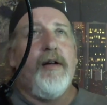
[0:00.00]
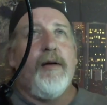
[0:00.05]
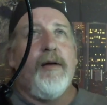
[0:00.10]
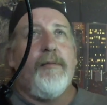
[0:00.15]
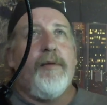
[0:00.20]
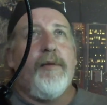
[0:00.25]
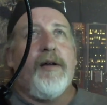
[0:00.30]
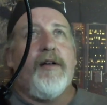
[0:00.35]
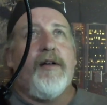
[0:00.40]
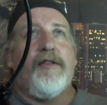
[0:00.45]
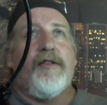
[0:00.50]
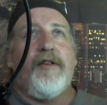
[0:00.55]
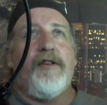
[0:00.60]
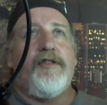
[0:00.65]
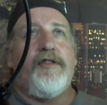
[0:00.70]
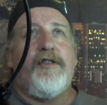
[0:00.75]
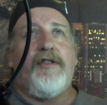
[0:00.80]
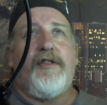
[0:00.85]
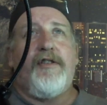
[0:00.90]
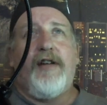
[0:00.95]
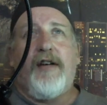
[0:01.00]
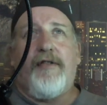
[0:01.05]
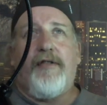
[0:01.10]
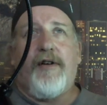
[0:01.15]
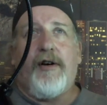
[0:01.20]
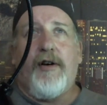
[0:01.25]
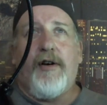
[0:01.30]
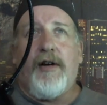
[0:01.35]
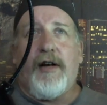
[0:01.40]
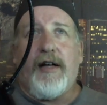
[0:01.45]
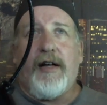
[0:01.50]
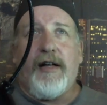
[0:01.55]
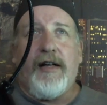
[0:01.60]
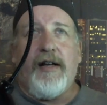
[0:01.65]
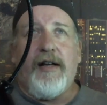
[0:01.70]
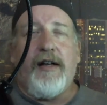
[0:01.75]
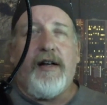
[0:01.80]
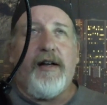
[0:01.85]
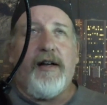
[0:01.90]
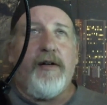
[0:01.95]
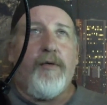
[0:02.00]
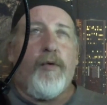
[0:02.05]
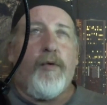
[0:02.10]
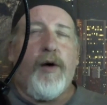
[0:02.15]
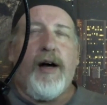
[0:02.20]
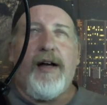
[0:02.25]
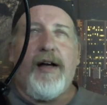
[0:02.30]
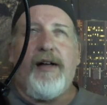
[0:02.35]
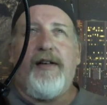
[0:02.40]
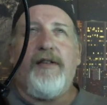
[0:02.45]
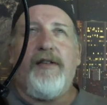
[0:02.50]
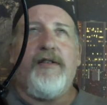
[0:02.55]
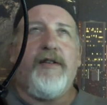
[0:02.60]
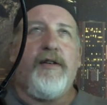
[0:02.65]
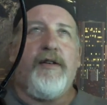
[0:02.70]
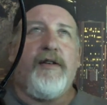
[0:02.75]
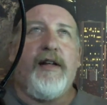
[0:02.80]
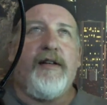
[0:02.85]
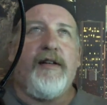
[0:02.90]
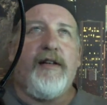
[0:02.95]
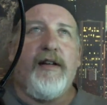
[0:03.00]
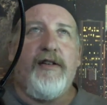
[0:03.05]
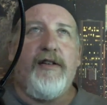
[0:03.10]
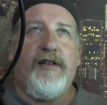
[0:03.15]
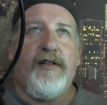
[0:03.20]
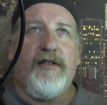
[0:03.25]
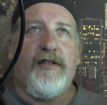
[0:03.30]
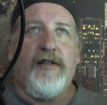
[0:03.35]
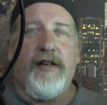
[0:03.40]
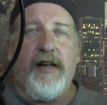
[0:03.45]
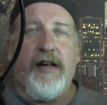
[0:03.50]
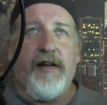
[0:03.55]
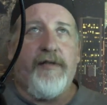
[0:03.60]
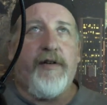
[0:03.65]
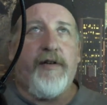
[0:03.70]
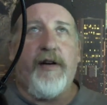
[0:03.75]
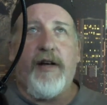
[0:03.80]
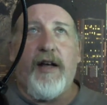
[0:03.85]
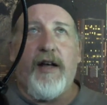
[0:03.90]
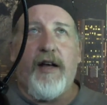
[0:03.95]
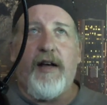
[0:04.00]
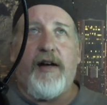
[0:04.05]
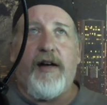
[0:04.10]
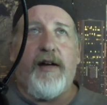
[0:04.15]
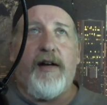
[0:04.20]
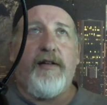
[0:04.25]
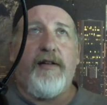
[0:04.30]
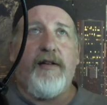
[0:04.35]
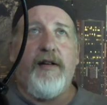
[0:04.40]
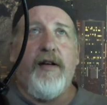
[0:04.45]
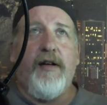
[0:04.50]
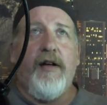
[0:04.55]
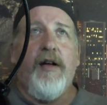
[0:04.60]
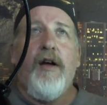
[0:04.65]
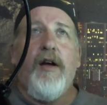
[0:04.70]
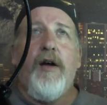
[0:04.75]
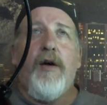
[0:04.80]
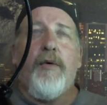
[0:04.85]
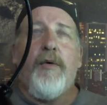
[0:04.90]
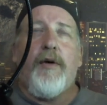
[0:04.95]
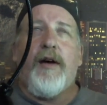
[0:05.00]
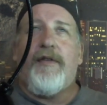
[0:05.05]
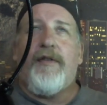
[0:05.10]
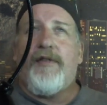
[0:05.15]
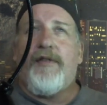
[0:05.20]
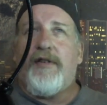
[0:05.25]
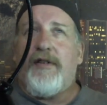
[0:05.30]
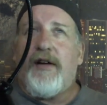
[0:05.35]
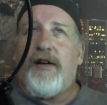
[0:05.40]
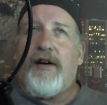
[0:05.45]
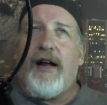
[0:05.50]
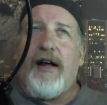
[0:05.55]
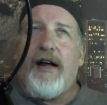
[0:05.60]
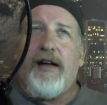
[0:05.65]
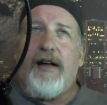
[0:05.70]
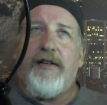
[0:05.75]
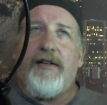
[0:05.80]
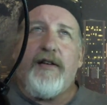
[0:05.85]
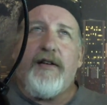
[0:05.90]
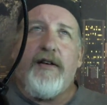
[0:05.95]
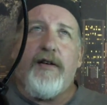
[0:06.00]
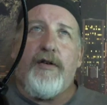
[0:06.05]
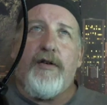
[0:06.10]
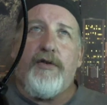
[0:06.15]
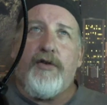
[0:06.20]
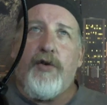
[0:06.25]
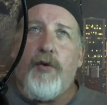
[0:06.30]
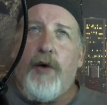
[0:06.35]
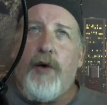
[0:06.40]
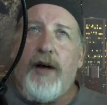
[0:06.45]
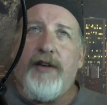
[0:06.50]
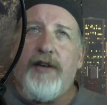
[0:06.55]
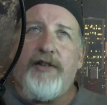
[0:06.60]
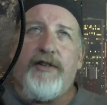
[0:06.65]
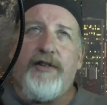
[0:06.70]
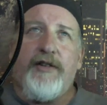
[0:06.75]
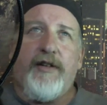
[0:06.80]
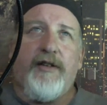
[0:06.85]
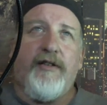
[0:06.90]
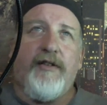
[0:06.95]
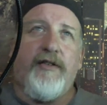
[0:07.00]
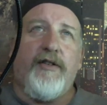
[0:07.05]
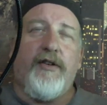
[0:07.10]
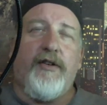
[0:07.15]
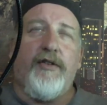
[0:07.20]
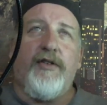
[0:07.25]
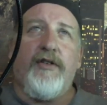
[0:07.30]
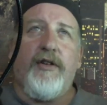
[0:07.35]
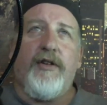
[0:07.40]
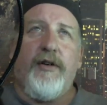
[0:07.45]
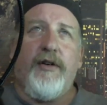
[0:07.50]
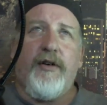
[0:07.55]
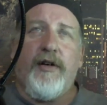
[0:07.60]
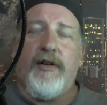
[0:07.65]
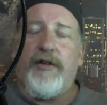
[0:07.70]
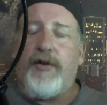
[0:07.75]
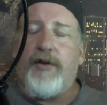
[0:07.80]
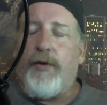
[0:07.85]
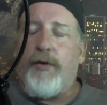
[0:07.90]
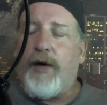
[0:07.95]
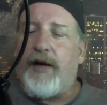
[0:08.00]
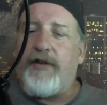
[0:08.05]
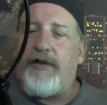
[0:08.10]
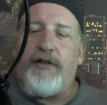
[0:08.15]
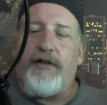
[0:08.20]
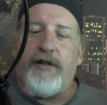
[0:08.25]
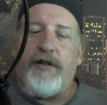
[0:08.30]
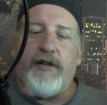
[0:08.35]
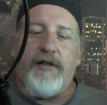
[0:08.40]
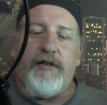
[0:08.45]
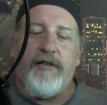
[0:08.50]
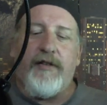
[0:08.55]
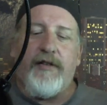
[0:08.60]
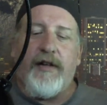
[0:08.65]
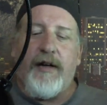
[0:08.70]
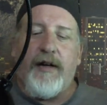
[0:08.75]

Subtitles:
because they're just never going to get it. And why is it that they just never get it? We have to start asking those questions, those serious questions.